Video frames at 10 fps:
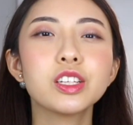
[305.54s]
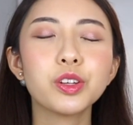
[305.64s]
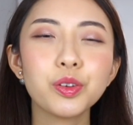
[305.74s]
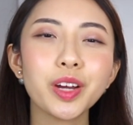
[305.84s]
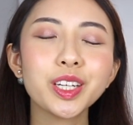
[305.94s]

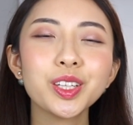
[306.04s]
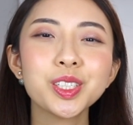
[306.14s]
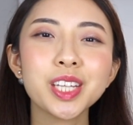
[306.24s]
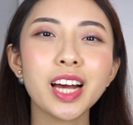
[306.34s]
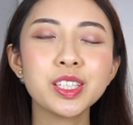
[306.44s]
So the regular
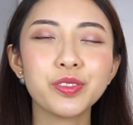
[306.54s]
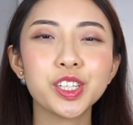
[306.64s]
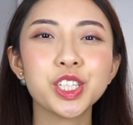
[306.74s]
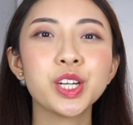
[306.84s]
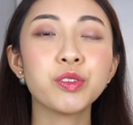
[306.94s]
size
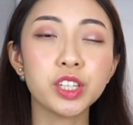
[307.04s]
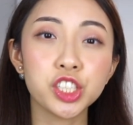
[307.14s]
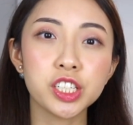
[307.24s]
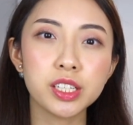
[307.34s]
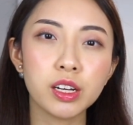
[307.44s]
version of the
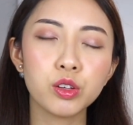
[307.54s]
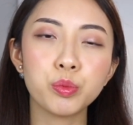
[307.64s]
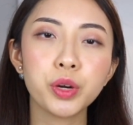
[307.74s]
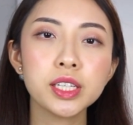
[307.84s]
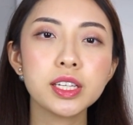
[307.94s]
Juste Un Clou
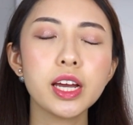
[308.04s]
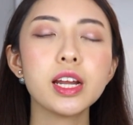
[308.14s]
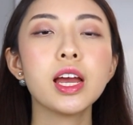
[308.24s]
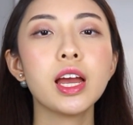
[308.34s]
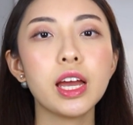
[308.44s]
bracelet